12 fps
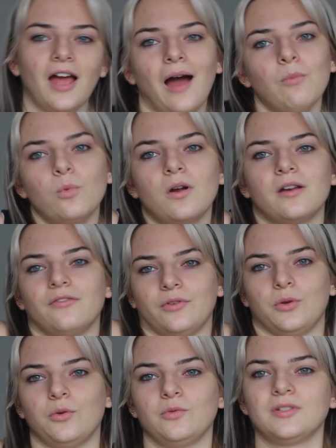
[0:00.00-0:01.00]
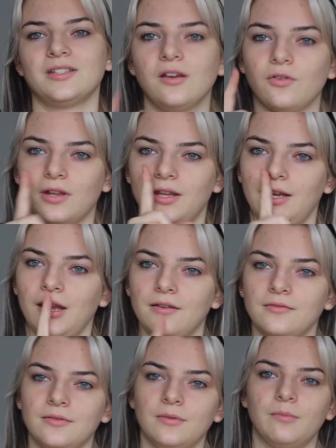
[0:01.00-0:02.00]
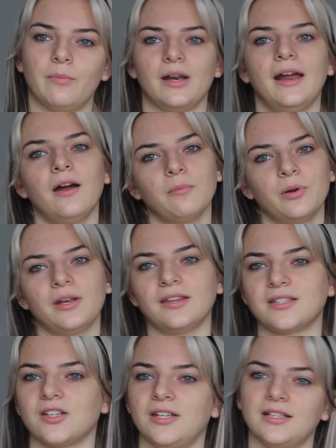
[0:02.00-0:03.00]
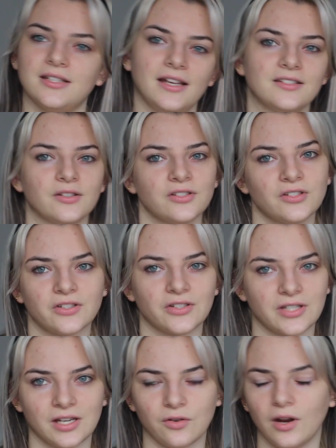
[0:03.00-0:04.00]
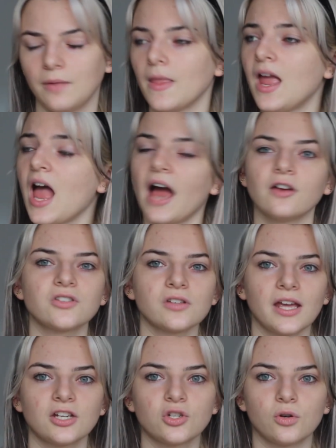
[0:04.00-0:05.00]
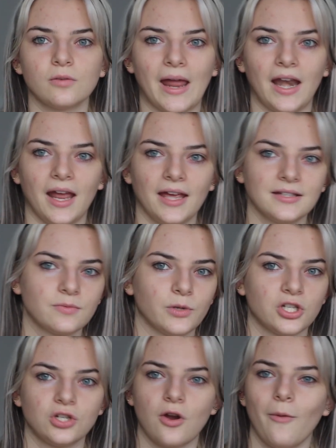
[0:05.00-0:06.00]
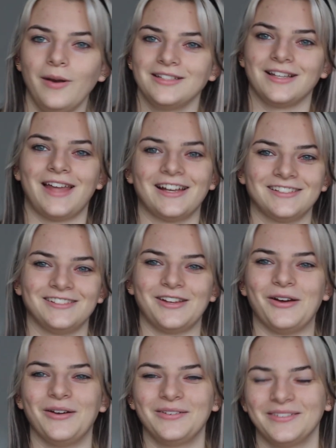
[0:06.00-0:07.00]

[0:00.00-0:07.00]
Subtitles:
I'm one of you secretly, but now I'm putting this on the internet, so it's not so secret. I also like Shawn Mendes, which nobody's allowed to know.